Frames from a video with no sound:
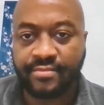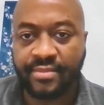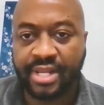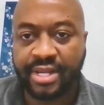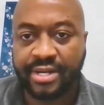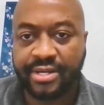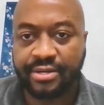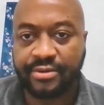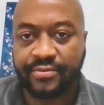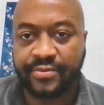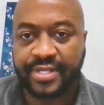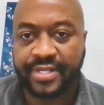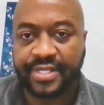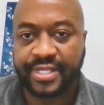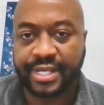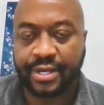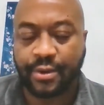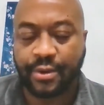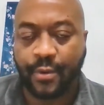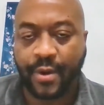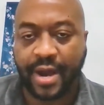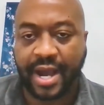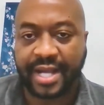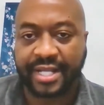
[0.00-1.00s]
The
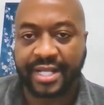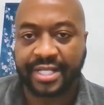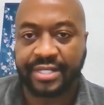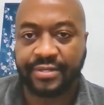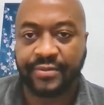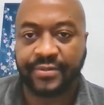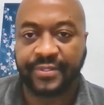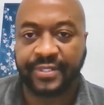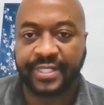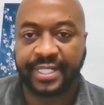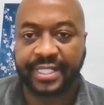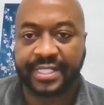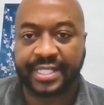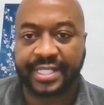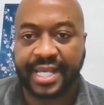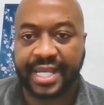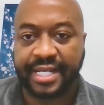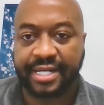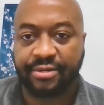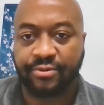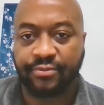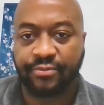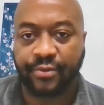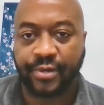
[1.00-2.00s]
reason why she was
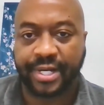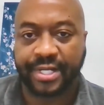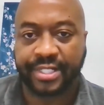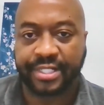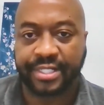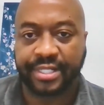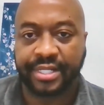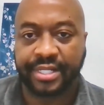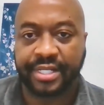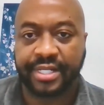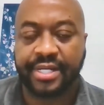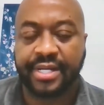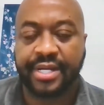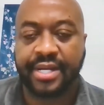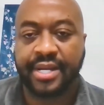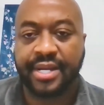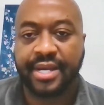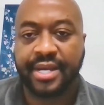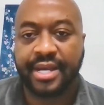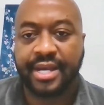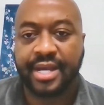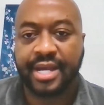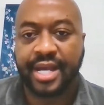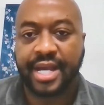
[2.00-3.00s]
detained in Russia
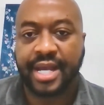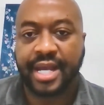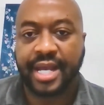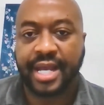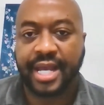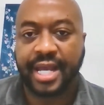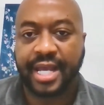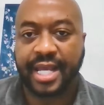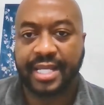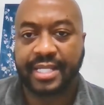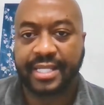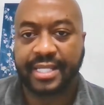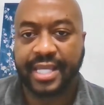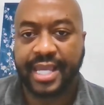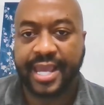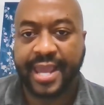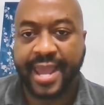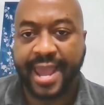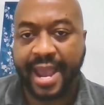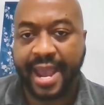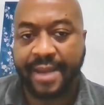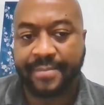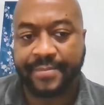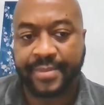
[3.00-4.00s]
is it
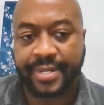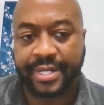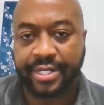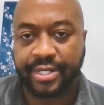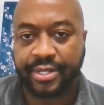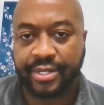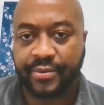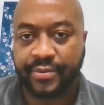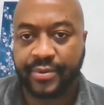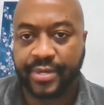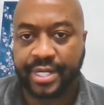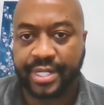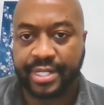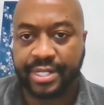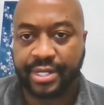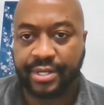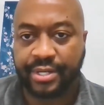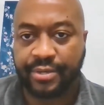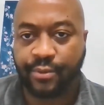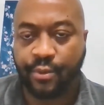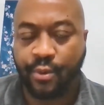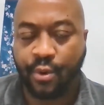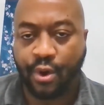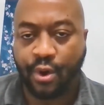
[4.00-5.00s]
happened during the
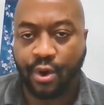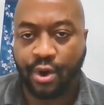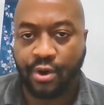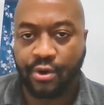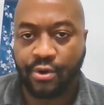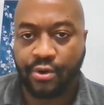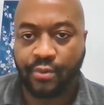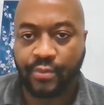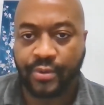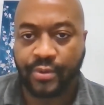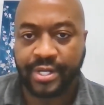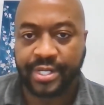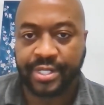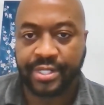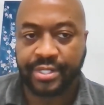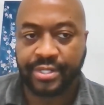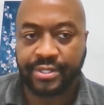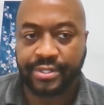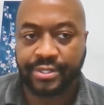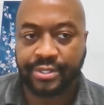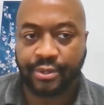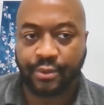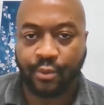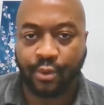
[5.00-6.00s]
war, when
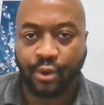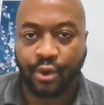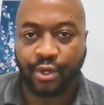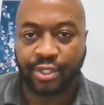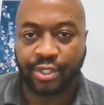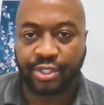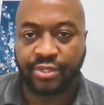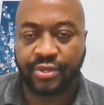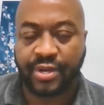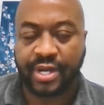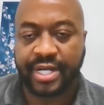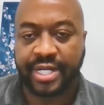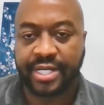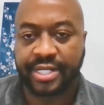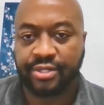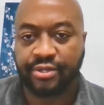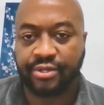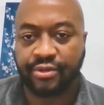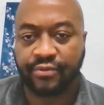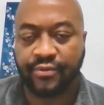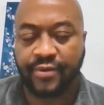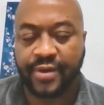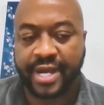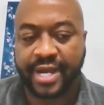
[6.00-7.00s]
the war started in
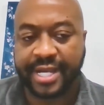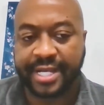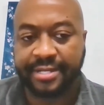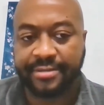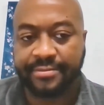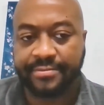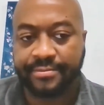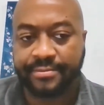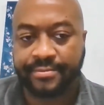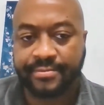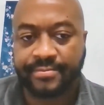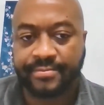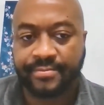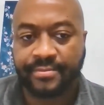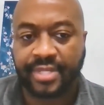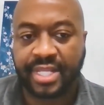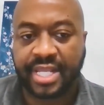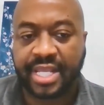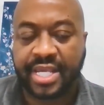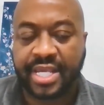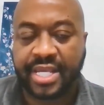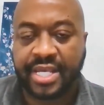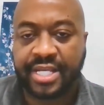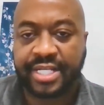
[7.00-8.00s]
Ukraine.
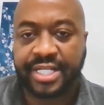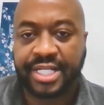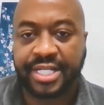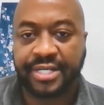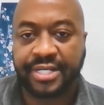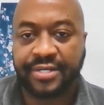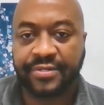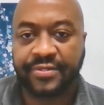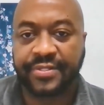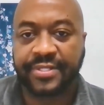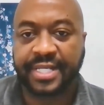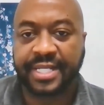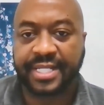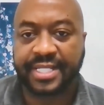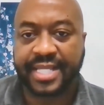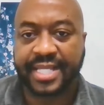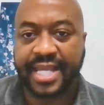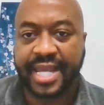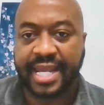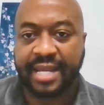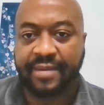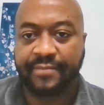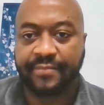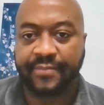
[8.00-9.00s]
She was
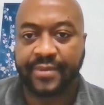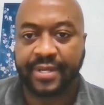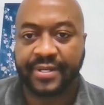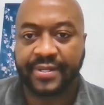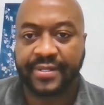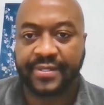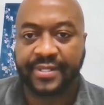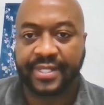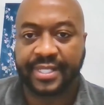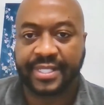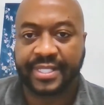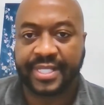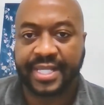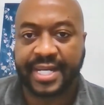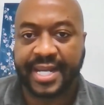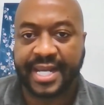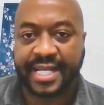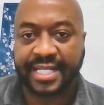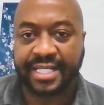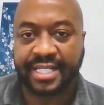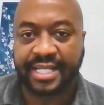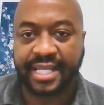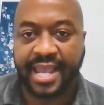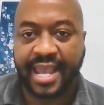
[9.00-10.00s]
detained because they said
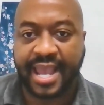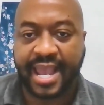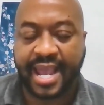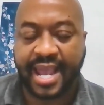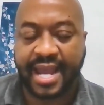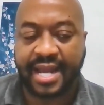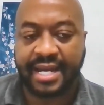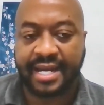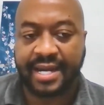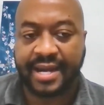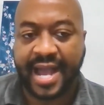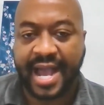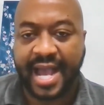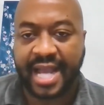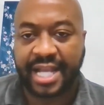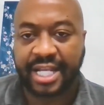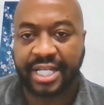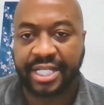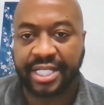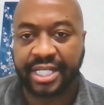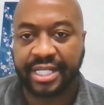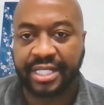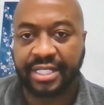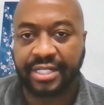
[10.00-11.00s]
that she had a
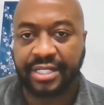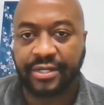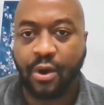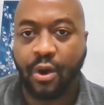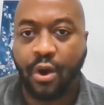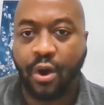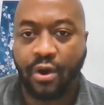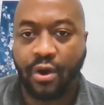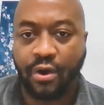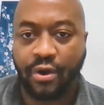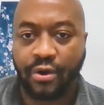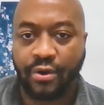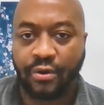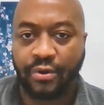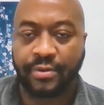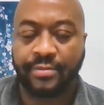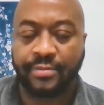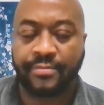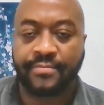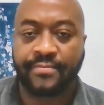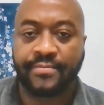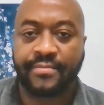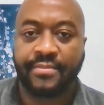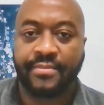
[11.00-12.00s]
hashish oil
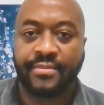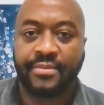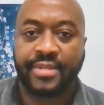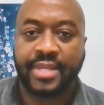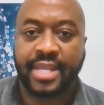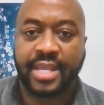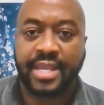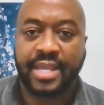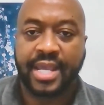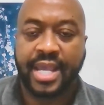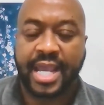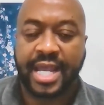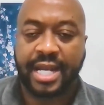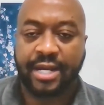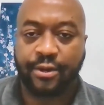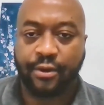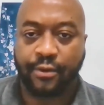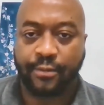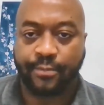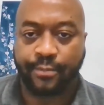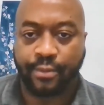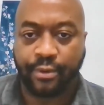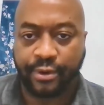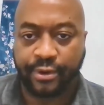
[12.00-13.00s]
in
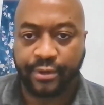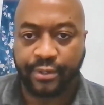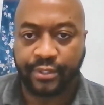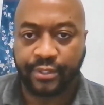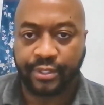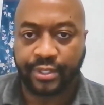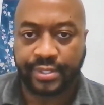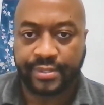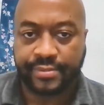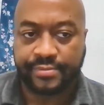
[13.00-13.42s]
her purse.